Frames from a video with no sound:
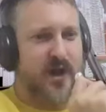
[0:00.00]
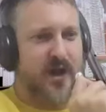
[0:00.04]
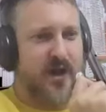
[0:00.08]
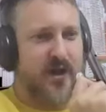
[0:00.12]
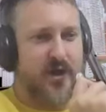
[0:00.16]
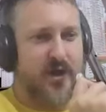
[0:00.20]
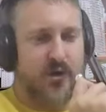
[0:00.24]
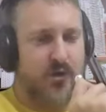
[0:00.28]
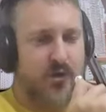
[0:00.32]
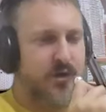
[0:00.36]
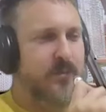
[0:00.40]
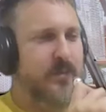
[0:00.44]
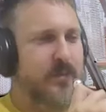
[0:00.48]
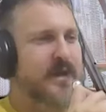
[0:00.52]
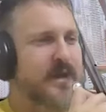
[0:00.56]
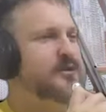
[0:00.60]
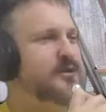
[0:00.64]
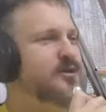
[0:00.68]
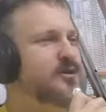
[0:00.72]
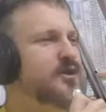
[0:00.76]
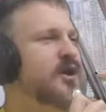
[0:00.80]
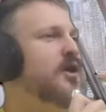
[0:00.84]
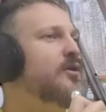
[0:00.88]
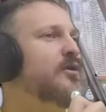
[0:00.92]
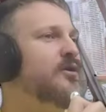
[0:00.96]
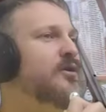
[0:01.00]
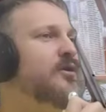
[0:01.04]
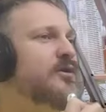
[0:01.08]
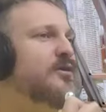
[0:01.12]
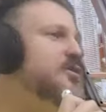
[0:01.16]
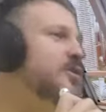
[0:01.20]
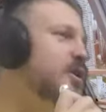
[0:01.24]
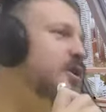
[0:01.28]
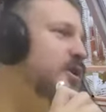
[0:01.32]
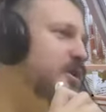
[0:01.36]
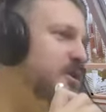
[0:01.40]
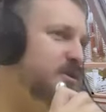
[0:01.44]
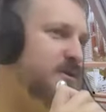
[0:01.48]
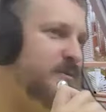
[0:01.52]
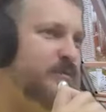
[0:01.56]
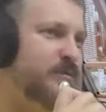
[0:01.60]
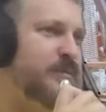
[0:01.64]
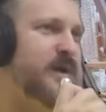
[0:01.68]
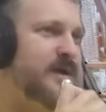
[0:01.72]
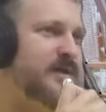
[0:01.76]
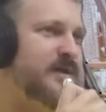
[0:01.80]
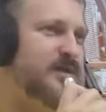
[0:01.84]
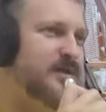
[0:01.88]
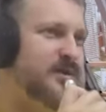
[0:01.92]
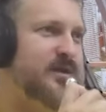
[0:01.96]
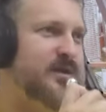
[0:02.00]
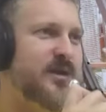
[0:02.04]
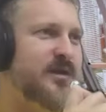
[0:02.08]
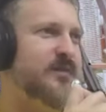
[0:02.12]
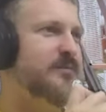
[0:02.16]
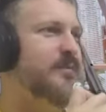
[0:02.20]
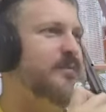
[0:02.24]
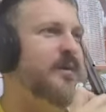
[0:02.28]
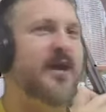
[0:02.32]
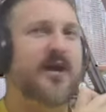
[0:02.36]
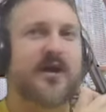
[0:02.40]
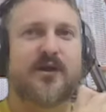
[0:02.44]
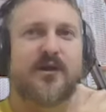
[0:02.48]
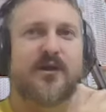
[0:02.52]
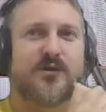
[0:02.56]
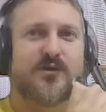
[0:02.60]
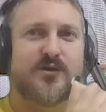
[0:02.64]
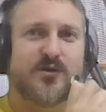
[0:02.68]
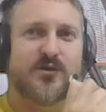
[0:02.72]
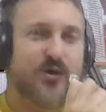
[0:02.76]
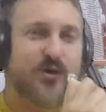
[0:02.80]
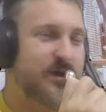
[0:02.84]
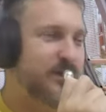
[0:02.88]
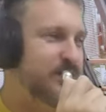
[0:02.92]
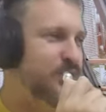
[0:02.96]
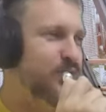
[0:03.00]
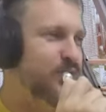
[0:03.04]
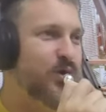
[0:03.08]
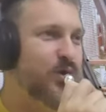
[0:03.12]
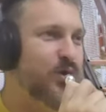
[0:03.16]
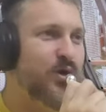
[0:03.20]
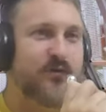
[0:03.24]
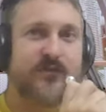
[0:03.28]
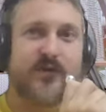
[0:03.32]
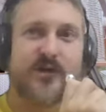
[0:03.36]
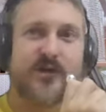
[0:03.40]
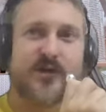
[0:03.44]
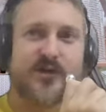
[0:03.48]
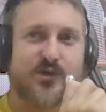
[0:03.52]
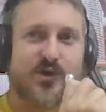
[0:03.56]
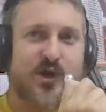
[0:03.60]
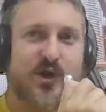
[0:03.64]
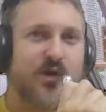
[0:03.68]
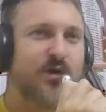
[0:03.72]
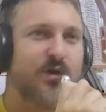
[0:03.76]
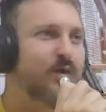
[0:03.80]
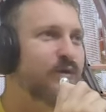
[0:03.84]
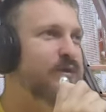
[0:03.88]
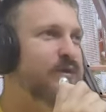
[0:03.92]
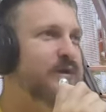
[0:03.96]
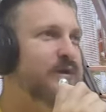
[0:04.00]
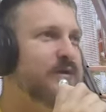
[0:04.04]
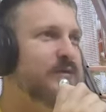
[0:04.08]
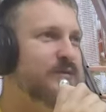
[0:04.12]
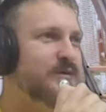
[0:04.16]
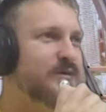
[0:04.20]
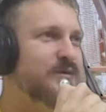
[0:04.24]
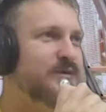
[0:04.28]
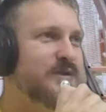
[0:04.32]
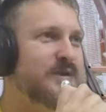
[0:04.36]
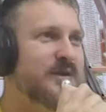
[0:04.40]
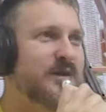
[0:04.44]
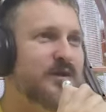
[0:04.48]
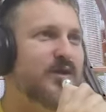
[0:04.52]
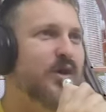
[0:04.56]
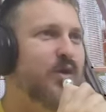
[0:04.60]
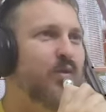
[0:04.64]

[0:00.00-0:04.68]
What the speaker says: you would have been told, oh, it's a piece of shit, man. It's like 12 years old. It was the